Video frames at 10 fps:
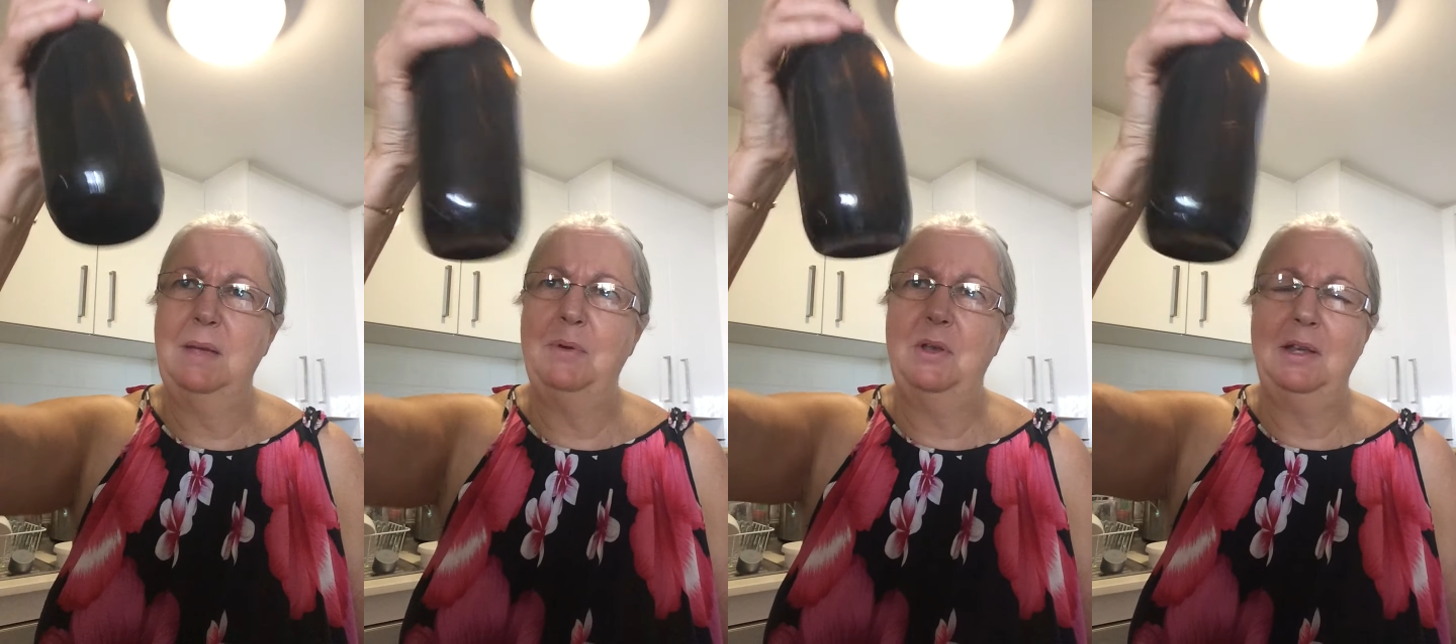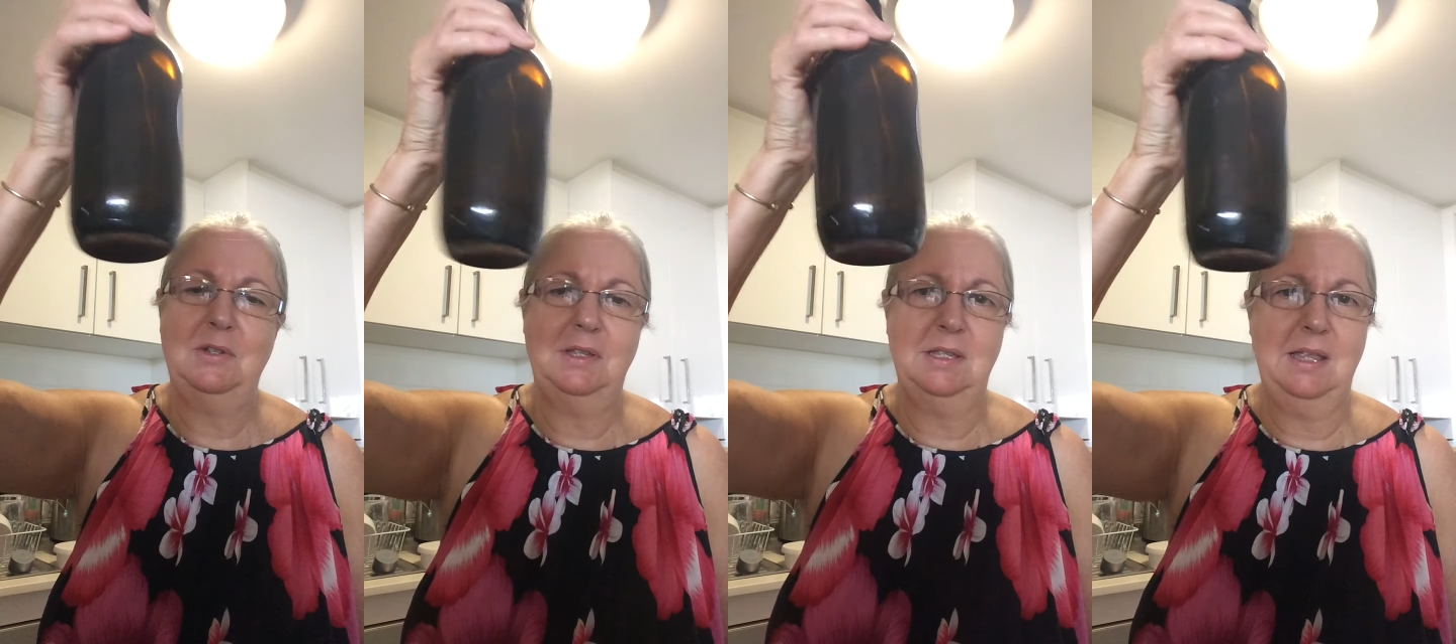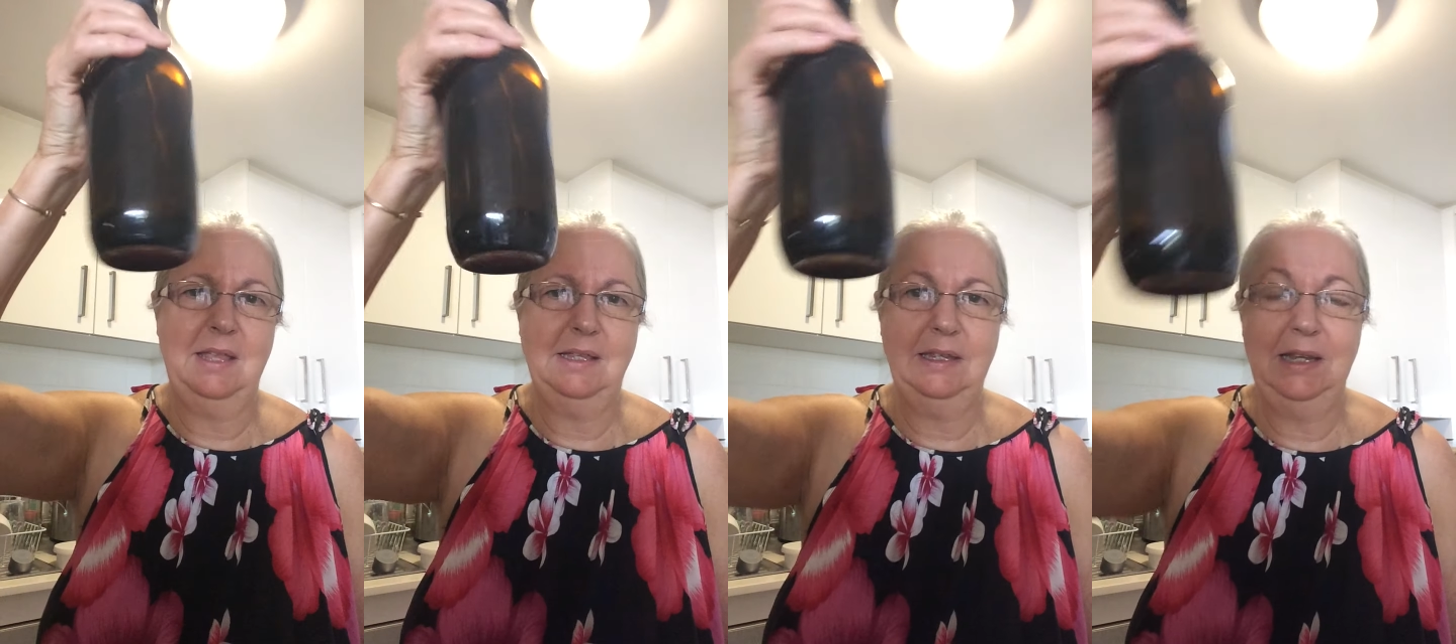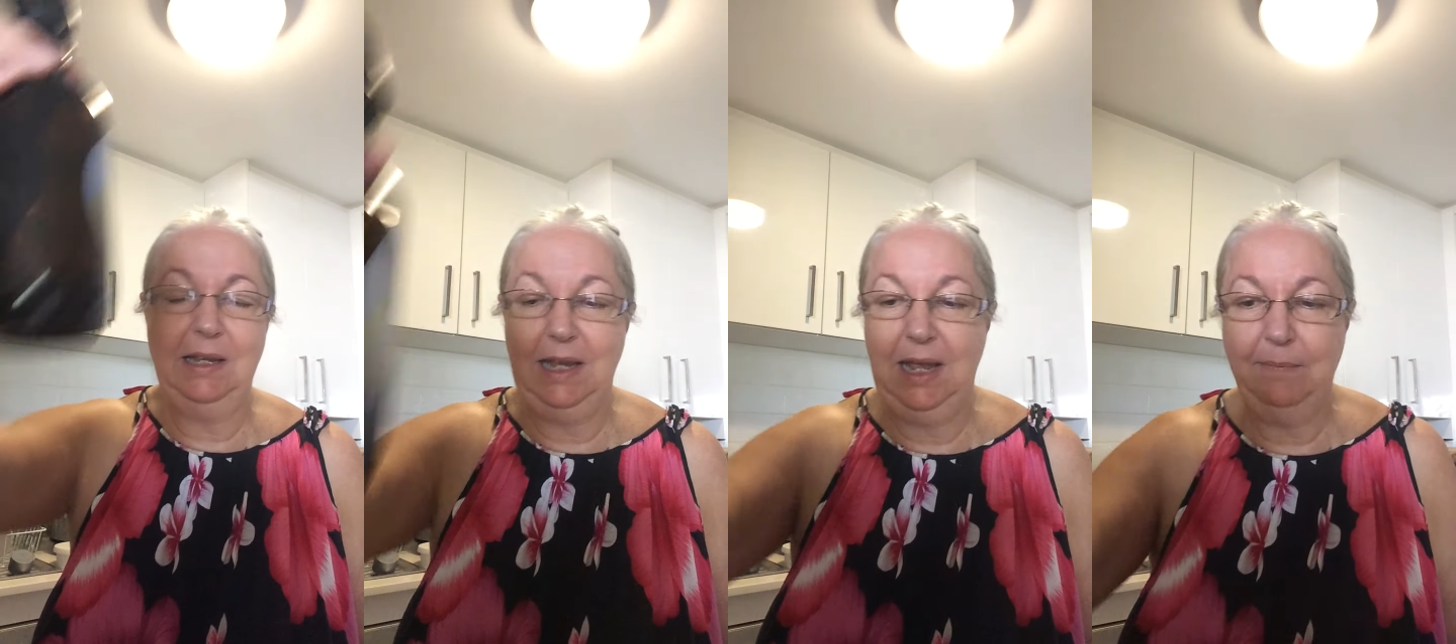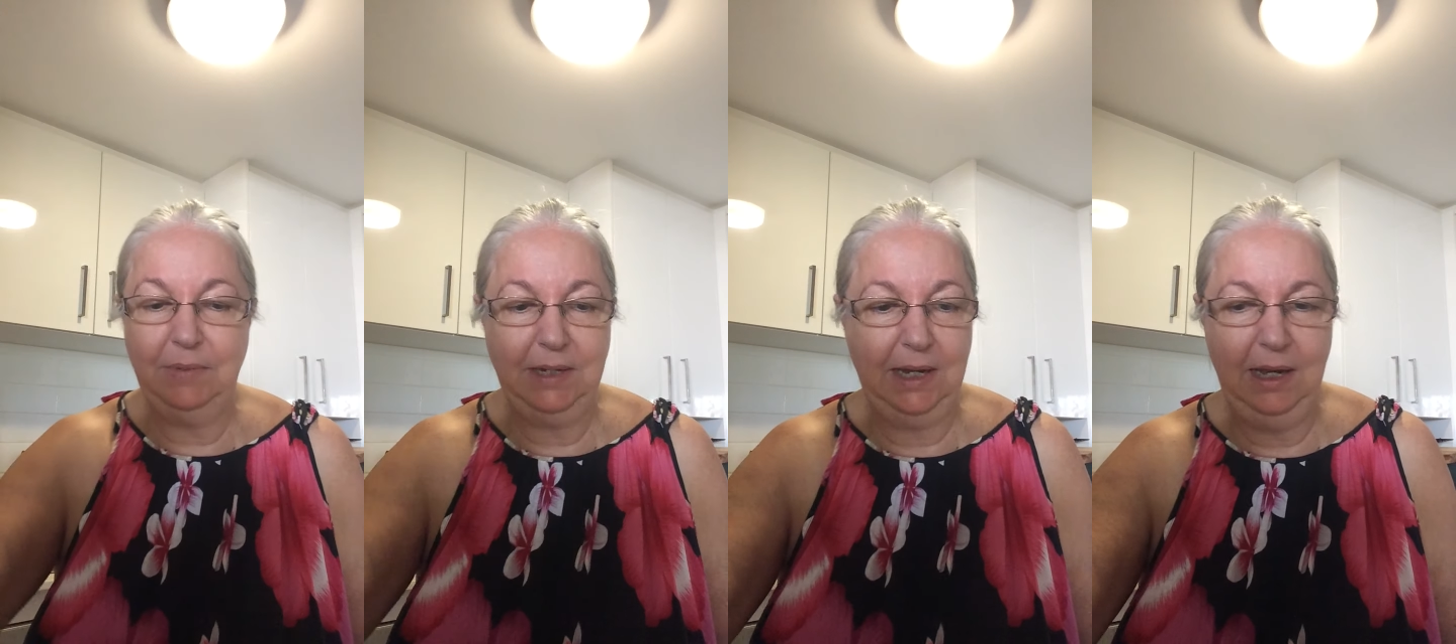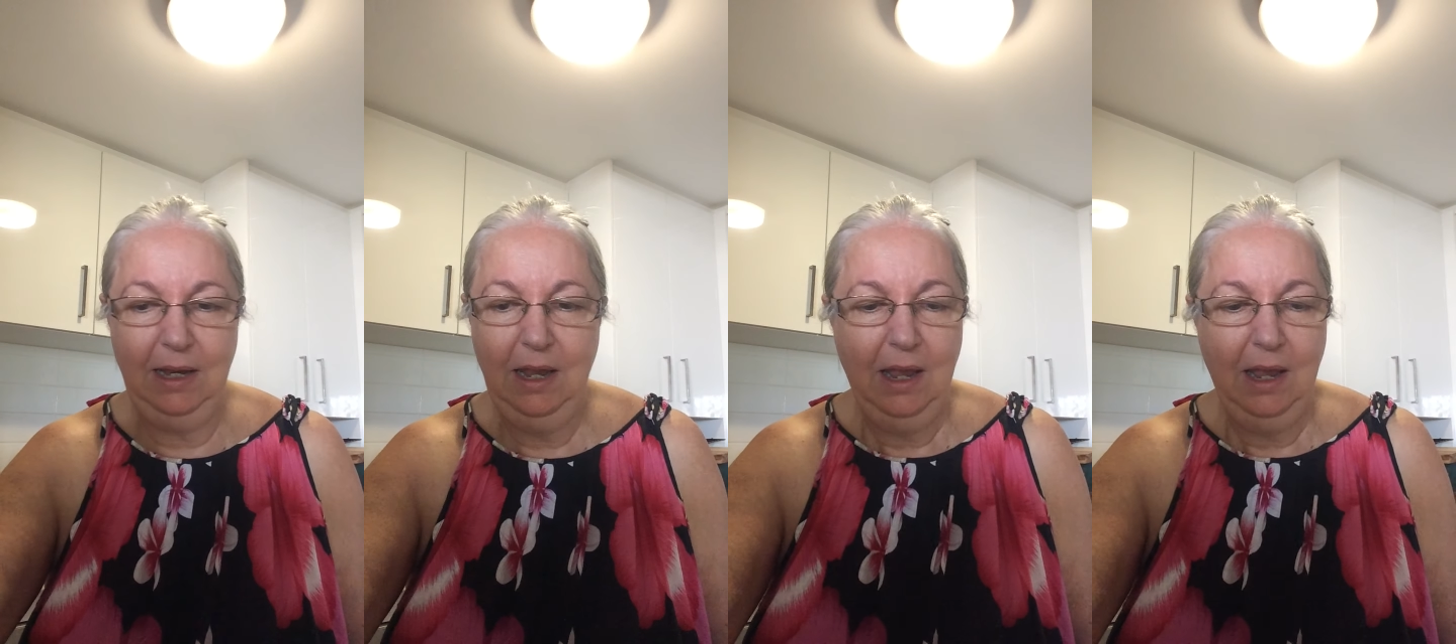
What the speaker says: bottle, I should say, that's nearly empty.